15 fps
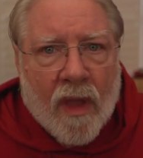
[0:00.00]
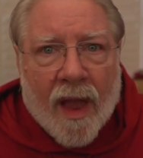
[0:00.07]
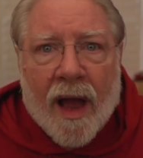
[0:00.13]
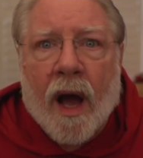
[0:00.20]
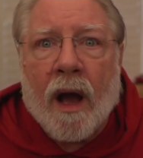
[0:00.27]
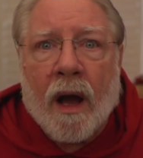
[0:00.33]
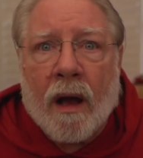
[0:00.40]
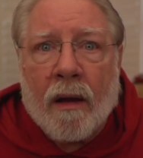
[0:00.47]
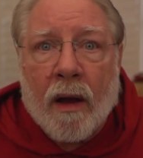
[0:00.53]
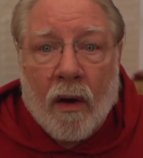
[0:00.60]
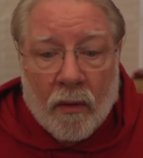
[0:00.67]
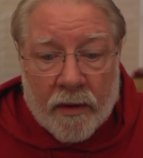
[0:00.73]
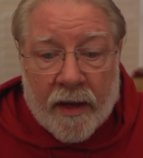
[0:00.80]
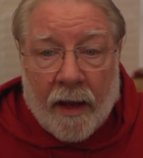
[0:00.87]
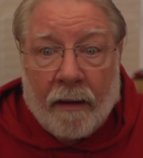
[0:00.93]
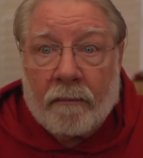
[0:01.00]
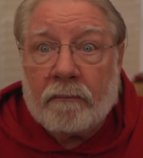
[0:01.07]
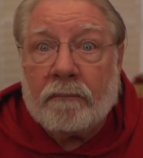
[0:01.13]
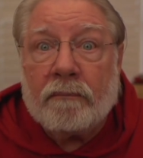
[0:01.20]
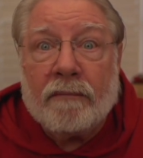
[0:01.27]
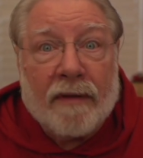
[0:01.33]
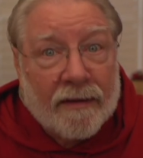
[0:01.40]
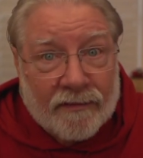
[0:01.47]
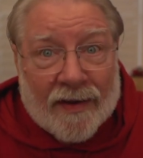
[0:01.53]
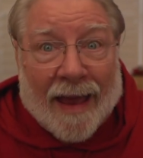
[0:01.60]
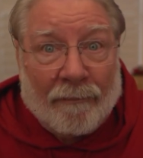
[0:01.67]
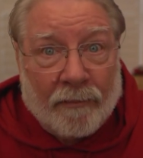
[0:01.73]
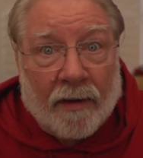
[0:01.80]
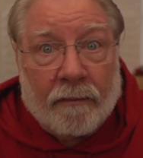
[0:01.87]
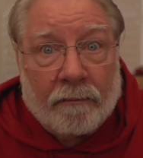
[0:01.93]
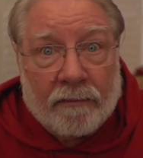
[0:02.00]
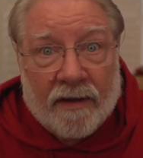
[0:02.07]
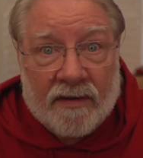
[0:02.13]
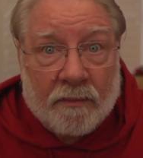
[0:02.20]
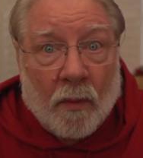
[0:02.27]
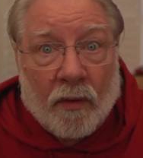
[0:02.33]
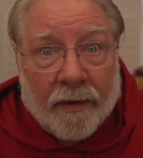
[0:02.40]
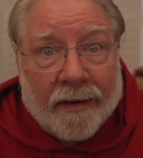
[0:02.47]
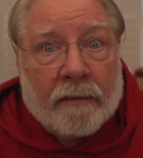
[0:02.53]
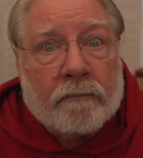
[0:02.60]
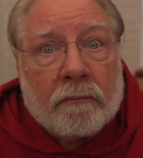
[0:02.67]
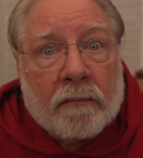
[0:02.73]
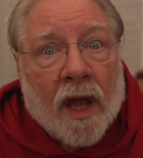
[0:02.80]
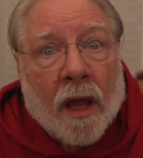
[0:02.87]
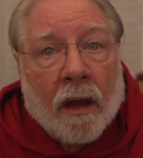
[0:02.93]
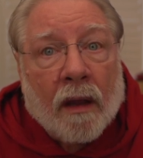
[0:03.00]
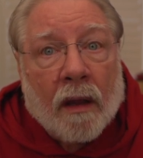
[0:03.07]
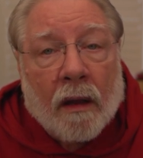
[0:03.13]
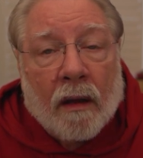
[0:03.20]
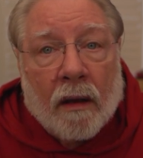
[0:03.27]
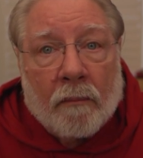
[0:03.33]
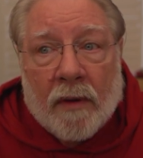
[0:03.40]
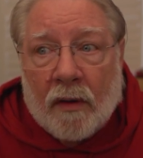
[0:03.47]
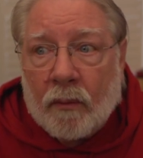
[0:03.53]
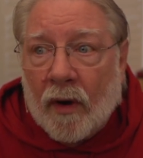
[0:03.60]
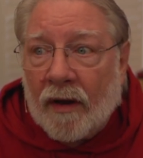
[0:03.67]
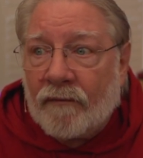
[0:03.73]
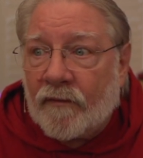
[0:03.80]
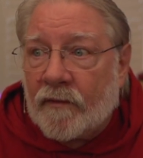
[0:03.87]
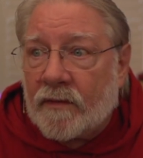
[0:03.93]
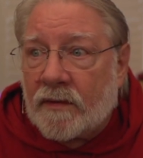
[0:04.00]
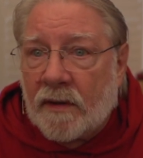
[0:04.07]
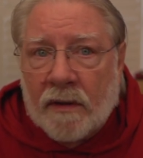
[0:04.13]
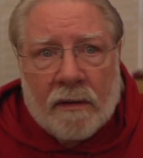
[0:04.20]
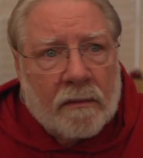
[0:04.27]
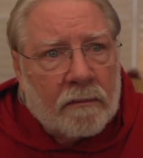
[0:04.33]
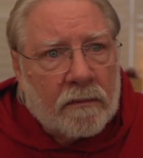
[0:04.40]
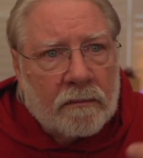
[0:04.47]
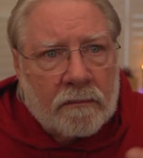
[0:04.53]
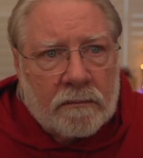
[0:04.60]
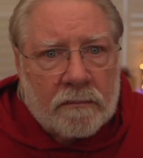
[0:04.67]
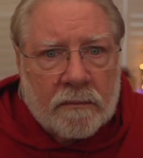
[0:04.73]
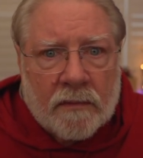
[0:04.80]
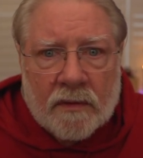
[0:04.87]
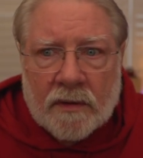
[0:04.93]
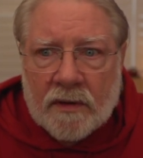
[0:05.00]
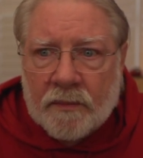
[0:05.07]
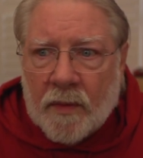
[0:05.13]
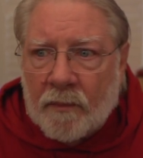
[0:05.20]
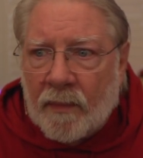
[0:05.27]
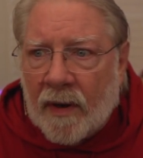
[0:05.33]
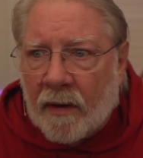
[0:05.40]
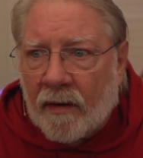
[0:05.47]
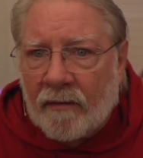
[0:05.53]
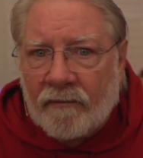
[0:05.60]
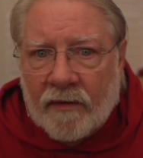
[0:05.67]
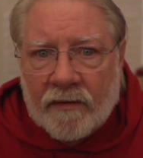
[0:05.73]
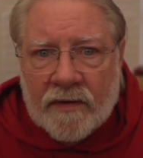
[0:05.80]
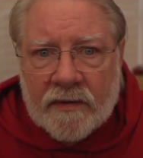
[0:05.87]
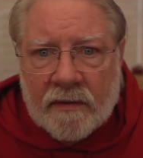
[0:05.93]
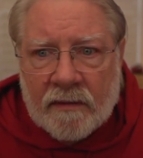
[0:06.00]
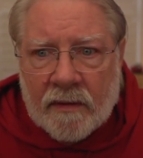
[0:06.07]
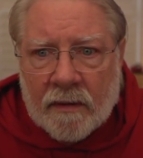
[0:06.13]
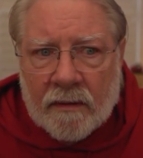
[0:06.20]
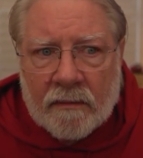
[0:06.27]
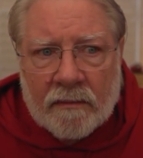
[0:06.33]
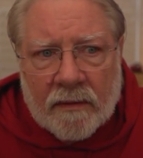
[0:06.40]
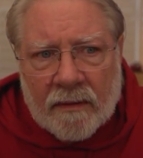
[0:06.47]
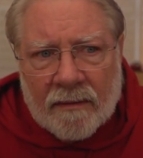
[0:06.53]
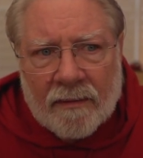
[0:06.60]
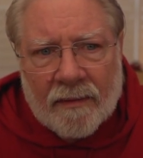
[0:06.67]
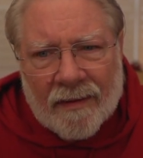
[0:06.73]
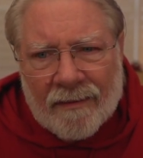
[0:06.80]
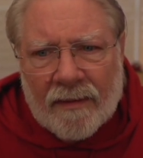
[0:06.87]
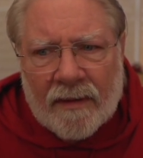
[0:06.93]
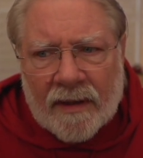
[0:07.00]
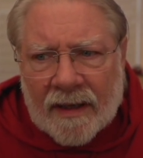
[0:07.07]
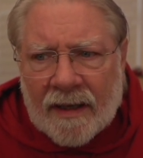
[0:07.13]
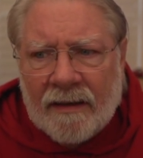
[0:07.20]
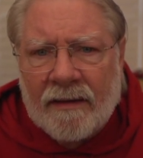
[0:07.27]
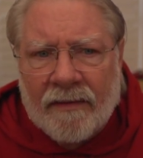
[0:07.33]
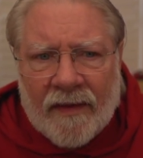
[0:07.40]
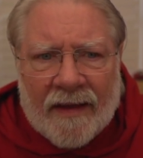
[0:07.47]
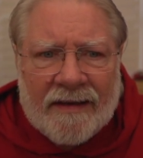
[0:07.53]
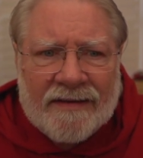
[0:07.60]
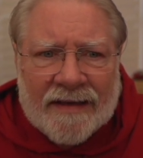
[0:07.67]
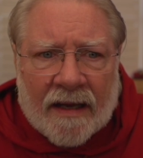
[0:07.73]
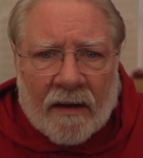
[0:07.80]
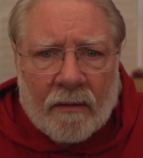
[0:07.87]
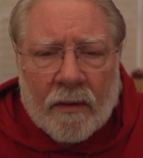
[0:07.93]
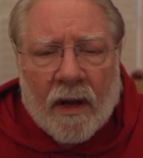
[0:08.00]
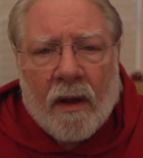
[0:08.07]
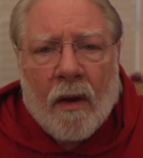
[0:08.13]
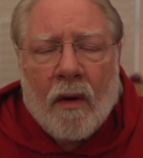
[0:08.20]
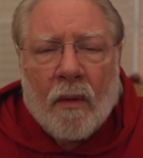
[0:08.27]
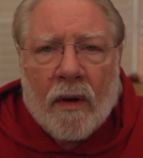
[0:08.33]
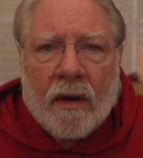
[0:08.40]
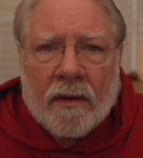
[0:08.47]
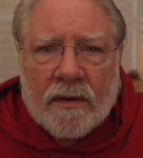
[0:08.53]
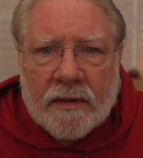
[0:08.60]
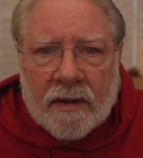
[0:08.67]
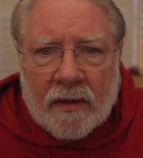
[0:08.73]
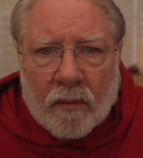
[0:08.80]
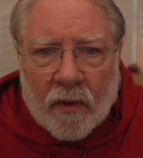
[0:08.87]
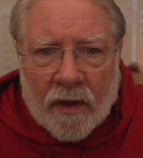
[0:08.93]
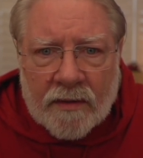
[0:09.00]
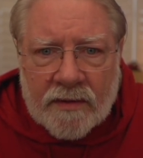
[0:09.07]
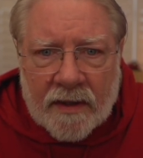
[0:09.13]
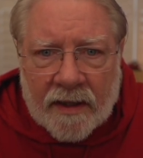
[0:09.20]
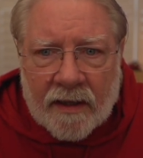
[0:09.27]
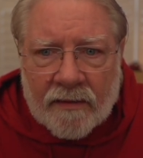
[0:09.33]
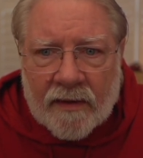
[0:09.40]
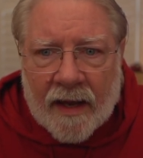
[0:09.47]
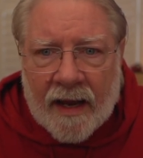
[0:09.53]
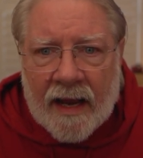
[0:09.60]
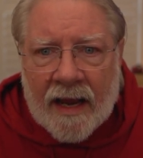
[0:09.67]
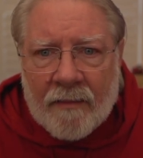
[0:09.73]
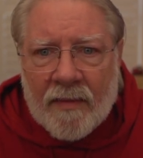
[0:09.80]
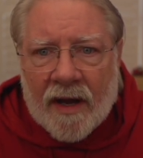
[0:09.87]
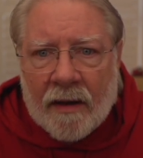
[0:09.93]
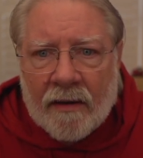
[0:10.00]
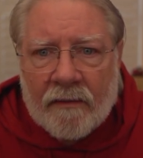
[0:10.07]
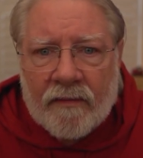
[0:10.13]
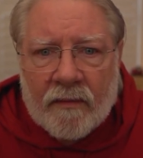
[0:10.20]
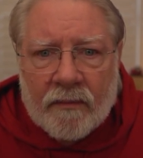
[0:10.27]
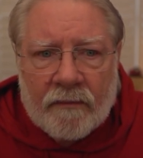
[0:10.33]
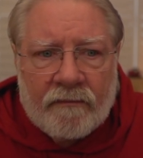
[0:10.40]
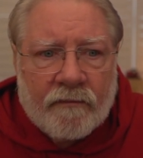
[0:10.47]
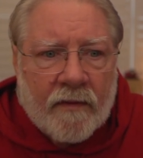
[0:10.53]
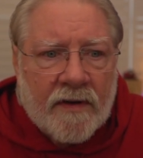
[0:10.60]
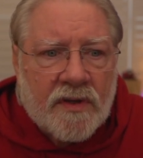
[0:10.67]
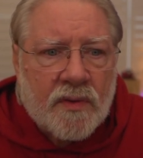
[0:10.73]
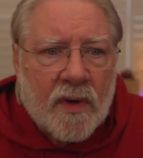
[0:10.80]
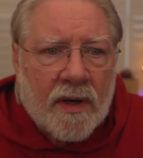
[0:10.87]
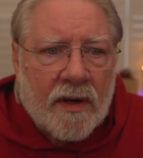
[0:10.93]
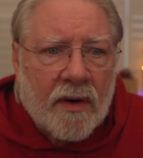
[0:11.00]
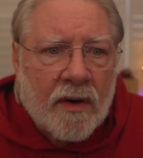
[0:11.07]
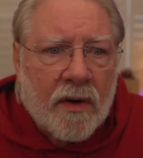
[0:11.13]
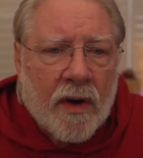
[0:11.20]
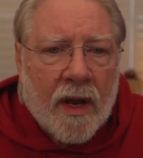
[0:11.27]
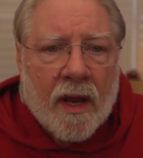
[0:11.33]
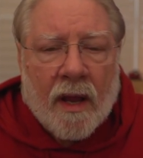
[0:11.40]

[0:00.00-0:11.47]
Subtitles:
Okay. This happened this morning. My wife is, you know, she's preparing getting things out. She wants to get the ham out of the refrigerator,